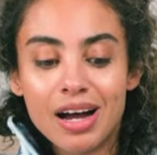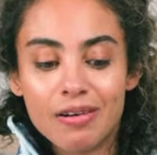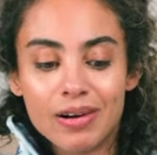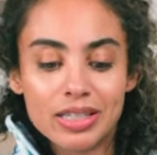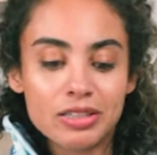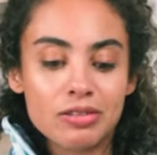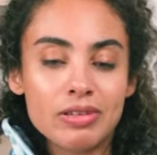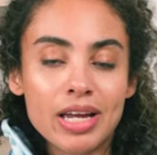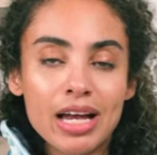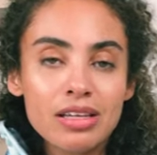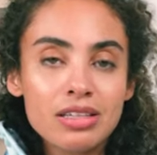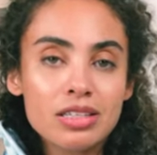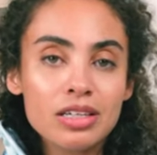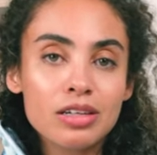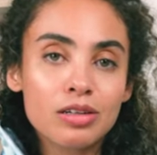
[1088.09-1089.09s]
All right, so now
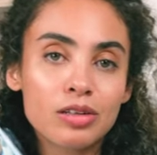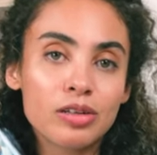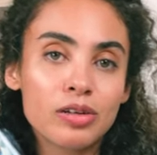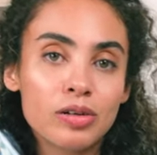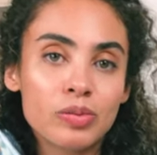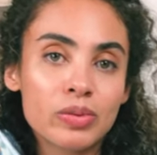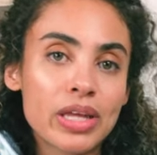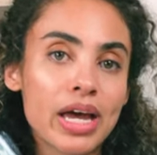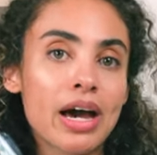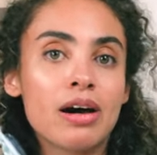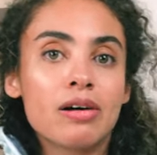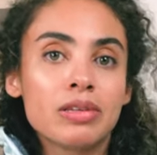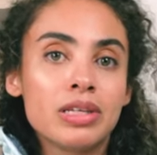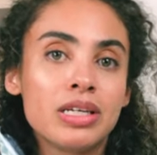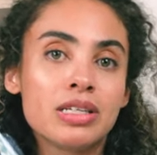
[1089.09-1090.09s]
let's conclude with
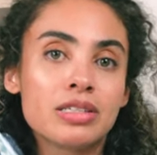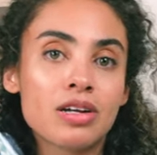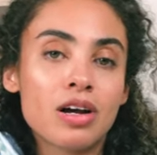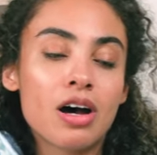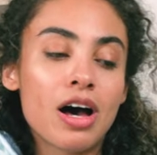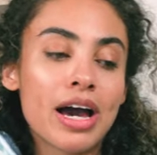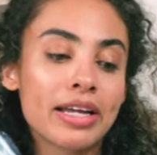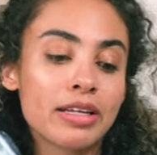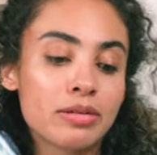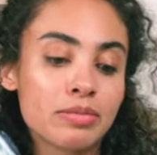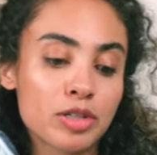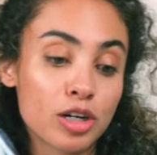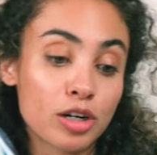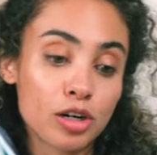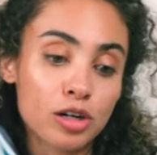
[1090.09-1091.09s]
how these
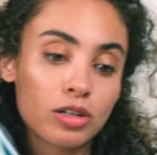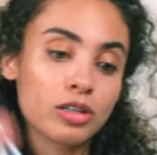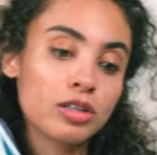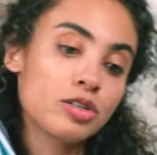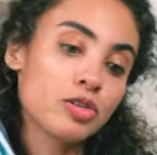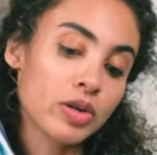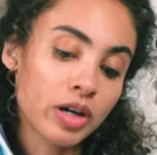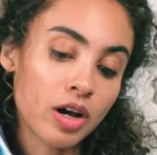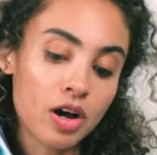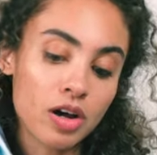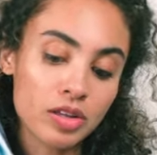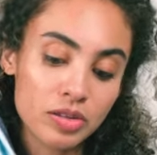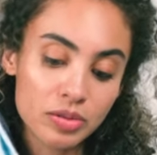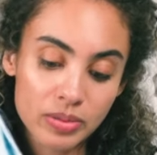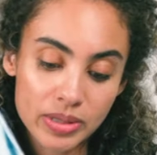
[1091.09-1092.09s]
items are currently doing
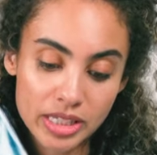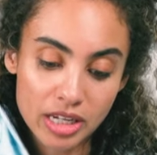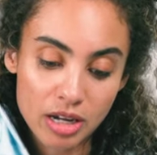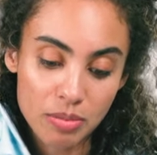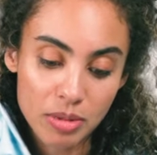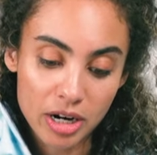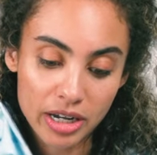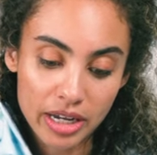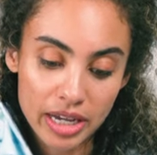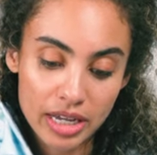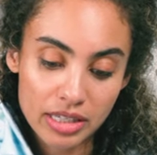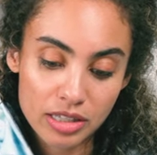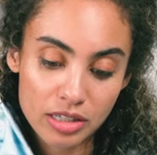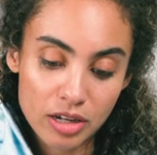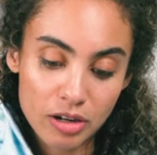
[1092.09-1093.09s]
on the resale
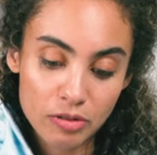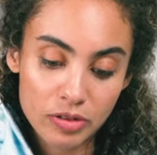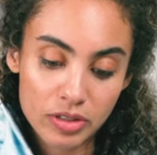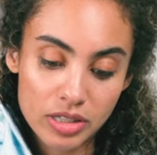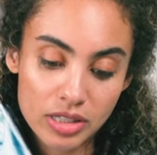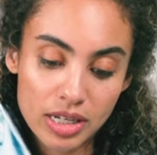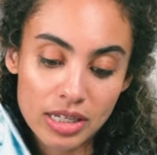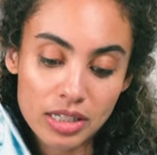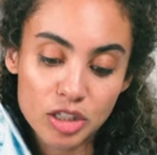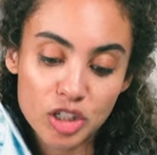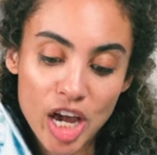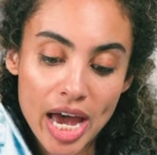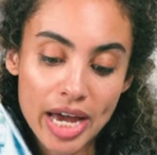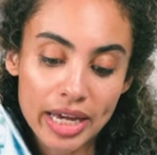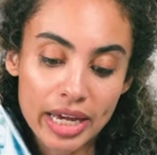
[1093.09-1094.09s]
market. So for the studded
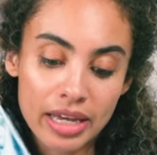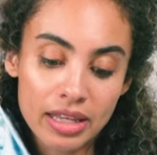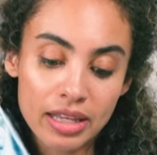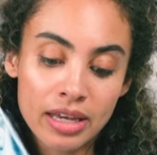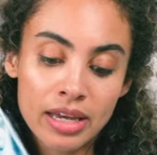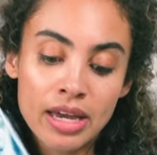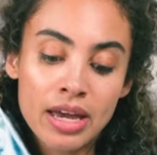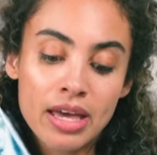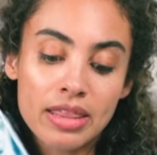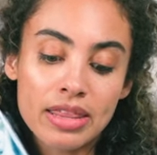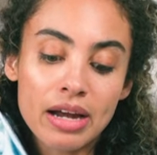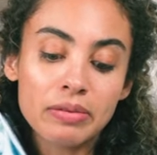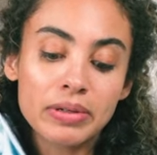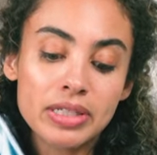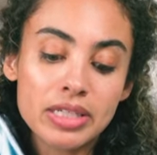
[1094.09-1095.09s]
jacket,
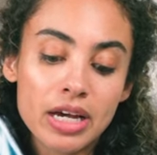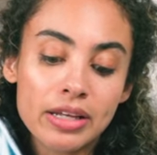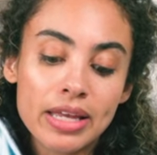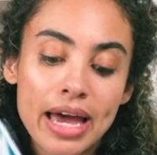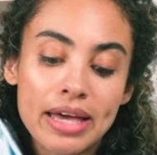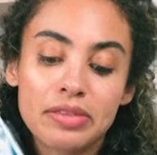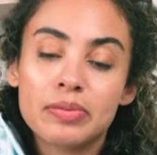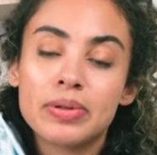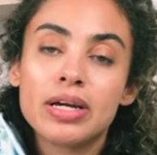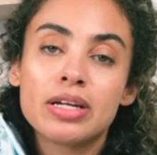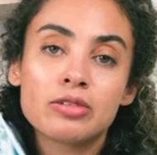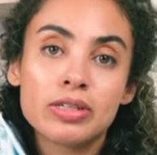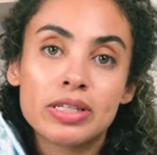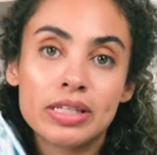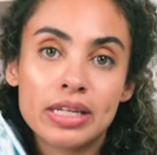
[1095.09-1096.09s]
that retailed at
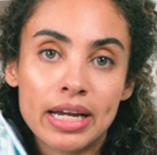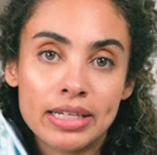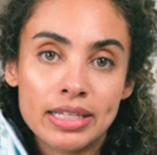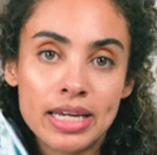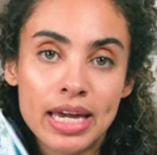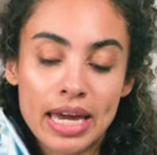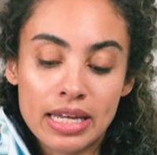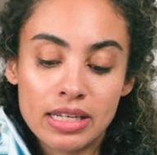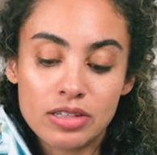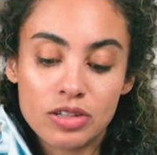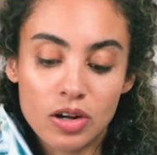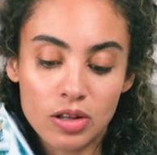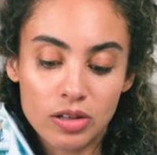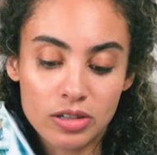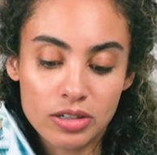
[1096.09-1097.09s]

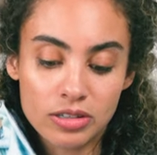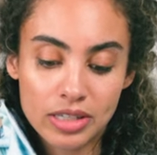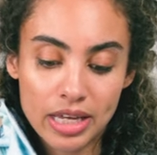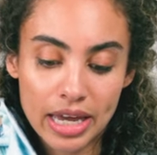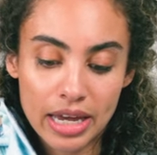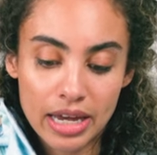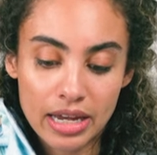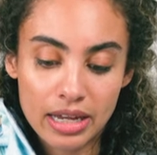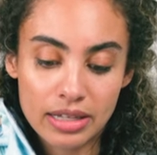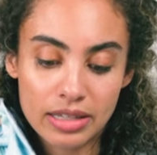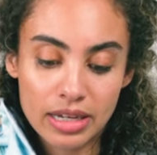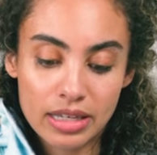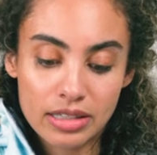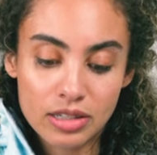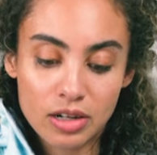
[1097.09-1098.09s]
$398,
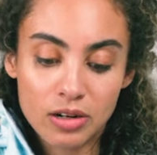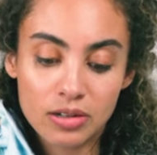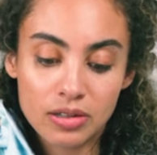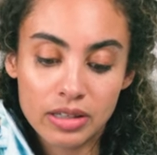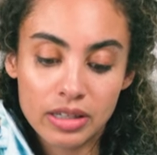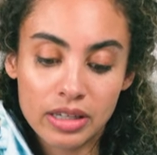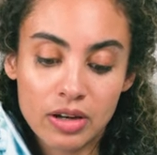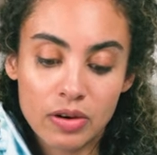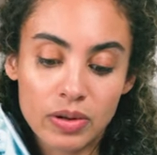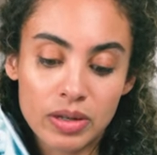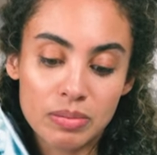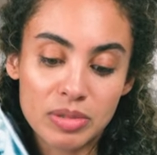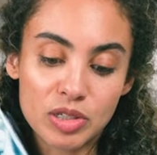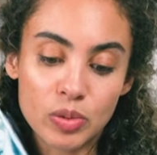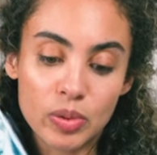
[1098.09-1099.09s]
and it's currently
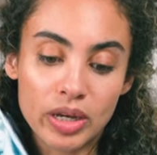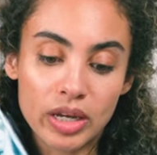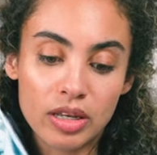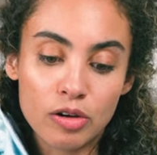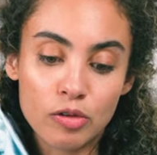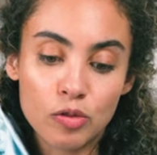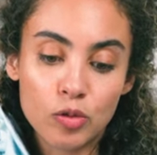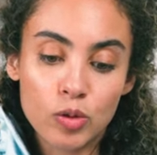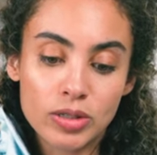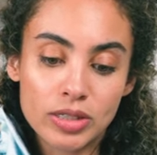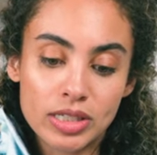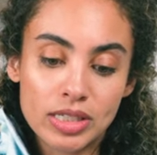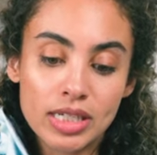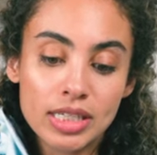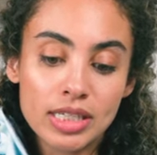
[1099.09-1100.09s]
going between
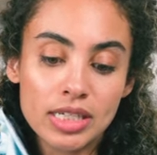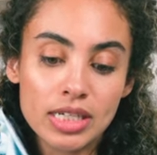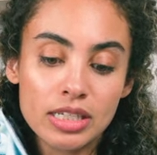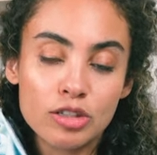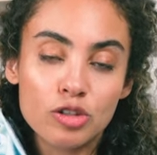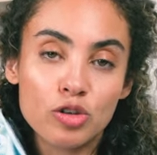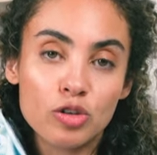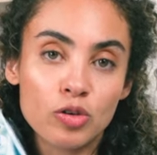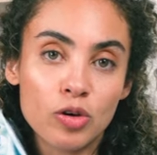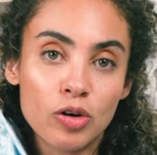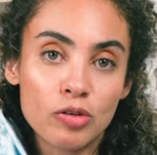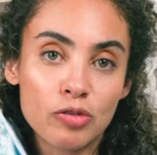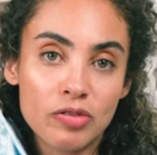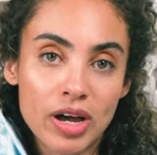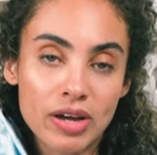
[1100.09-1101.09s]
$460
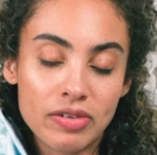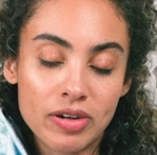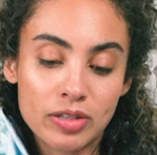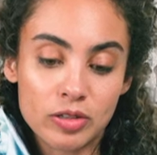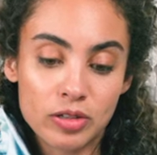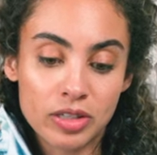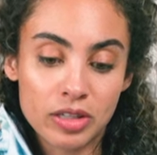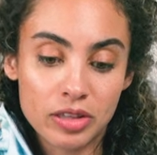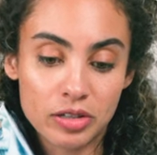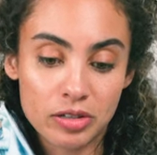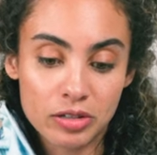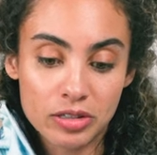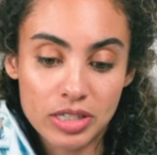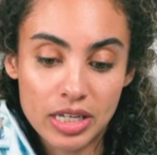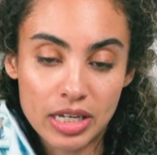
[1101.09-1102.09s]
to
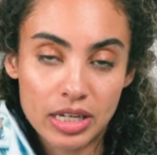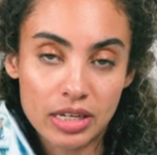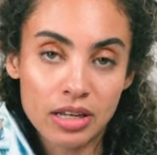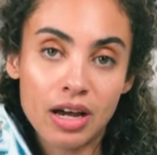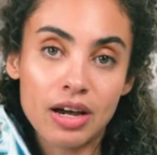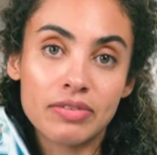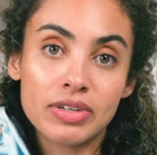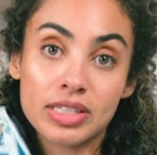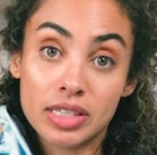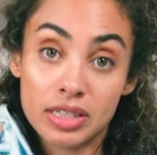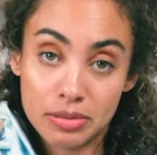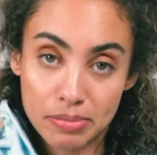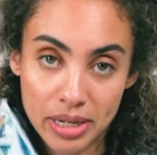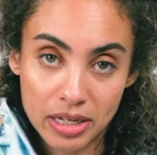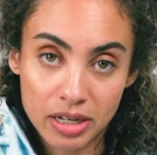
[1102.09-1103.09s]
$513,
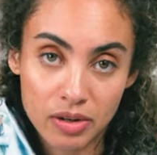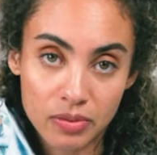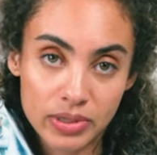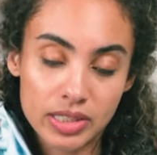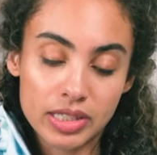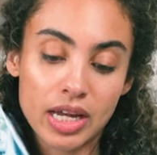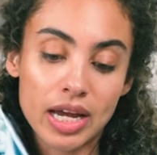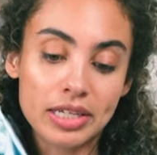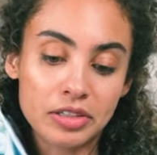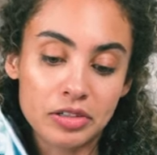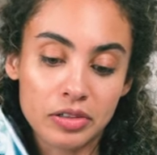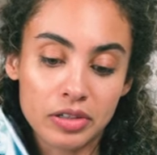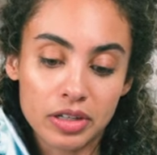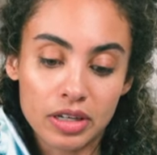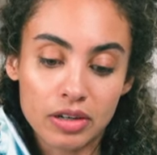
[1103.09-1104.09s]
obviously depending on what
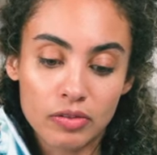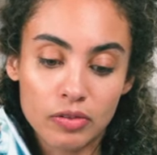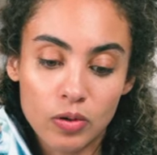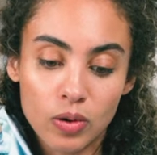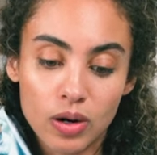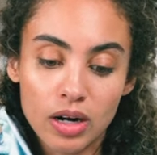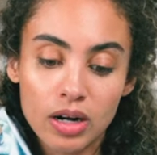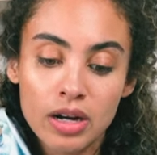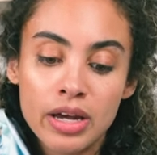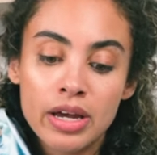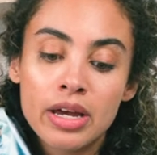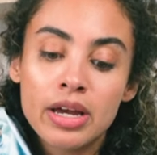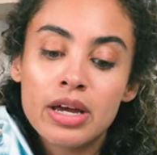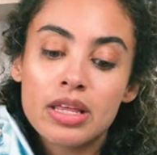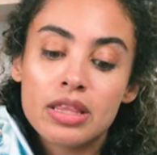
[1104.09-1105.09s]
size you're looking for.
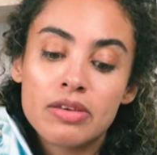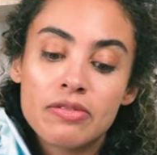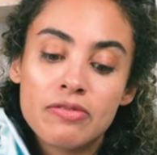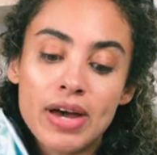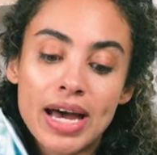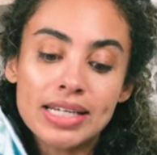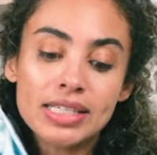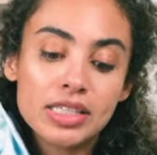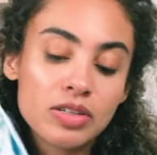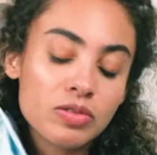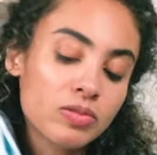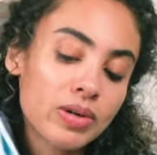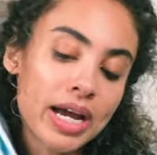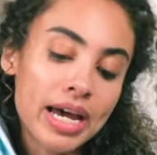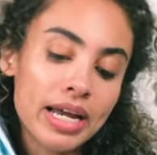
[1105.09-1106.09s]
The vest
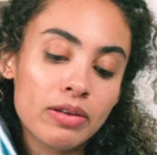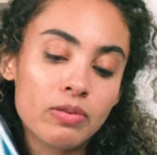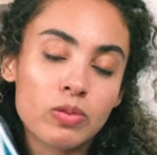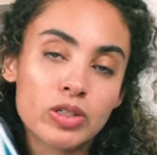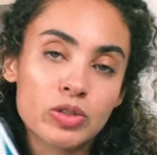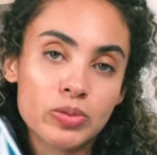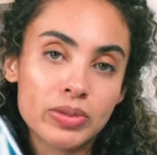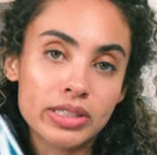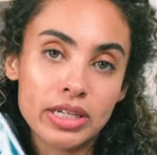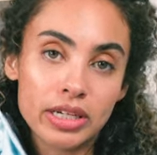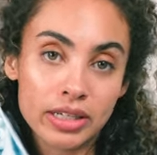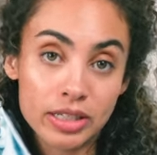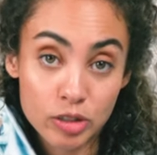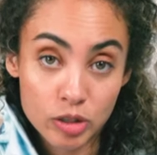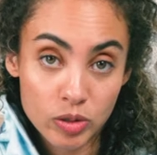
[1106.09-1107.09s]
in red, which
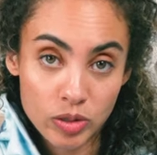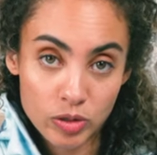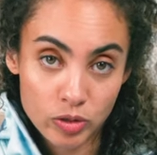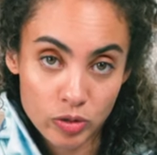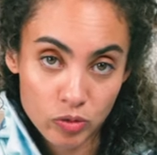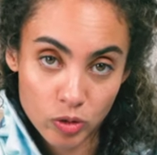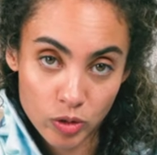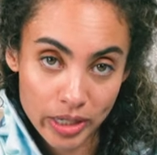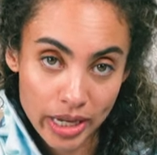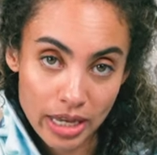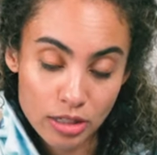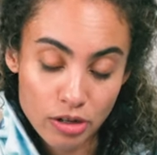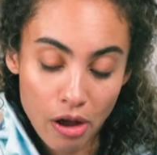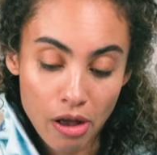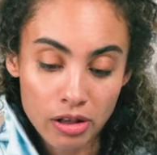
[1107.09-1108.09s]
retailed at
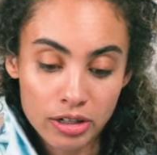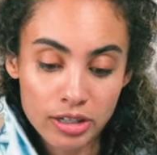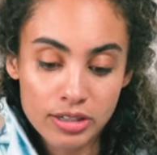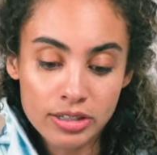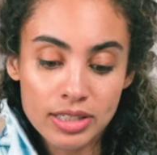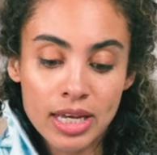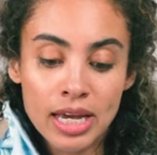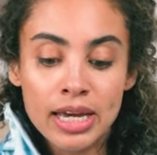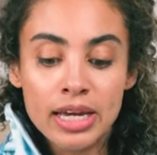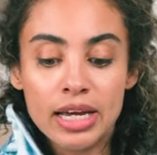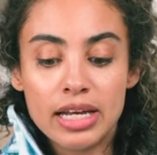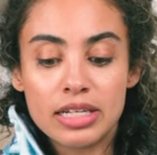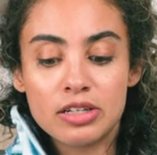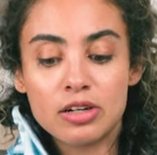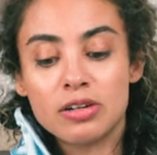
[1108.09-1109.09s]

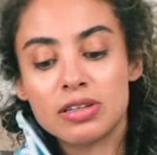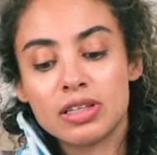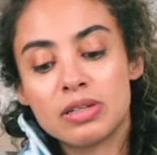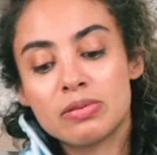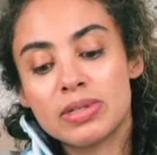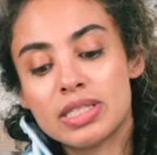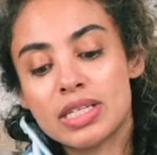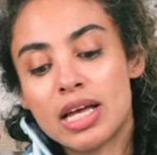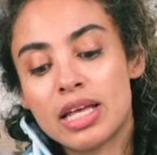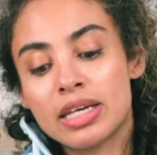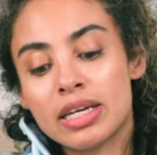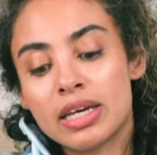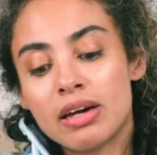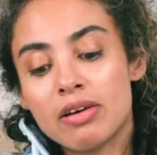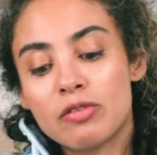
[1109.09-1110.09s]
$248, is currently
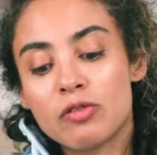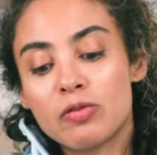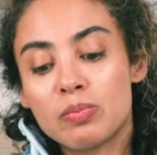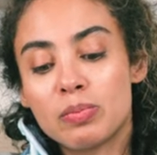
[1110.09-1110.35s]
reselling